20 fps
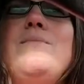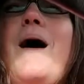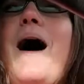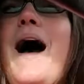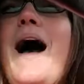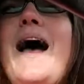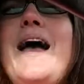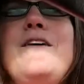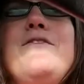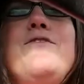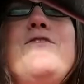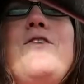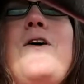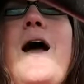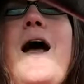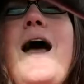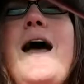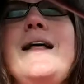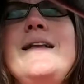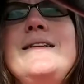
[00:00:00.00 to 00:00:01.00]
my
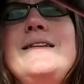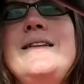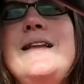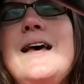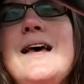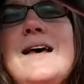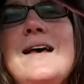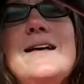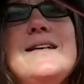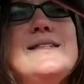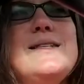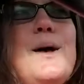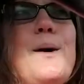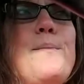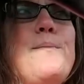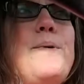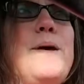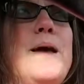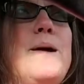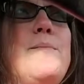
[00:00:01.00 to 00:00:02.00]
friend.
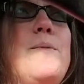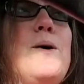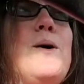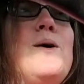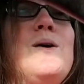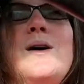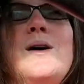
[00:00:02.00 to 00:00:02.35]
Some people